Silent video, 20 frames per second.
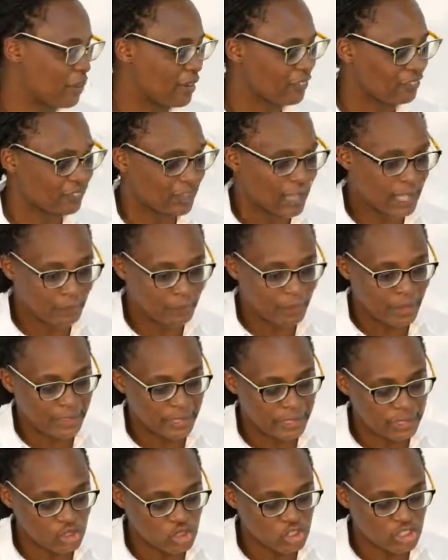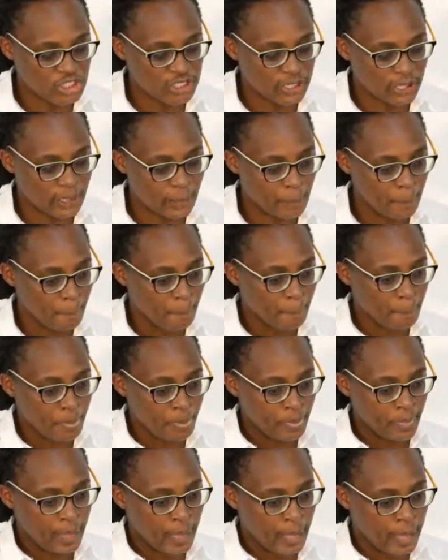my flatmate, and she said,
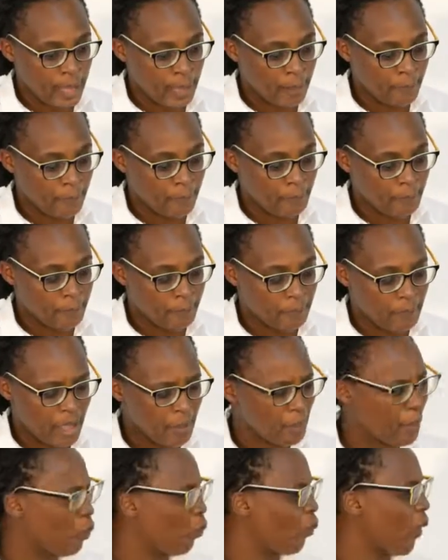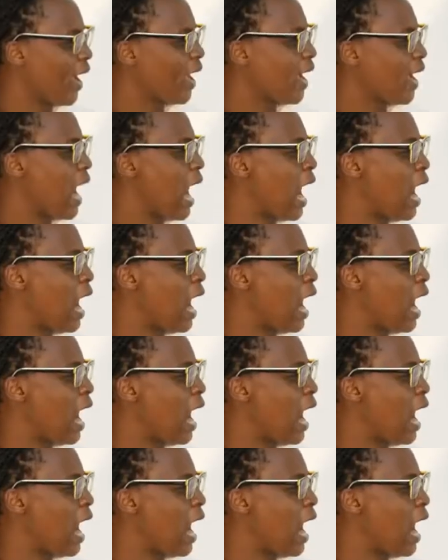Emmah, why?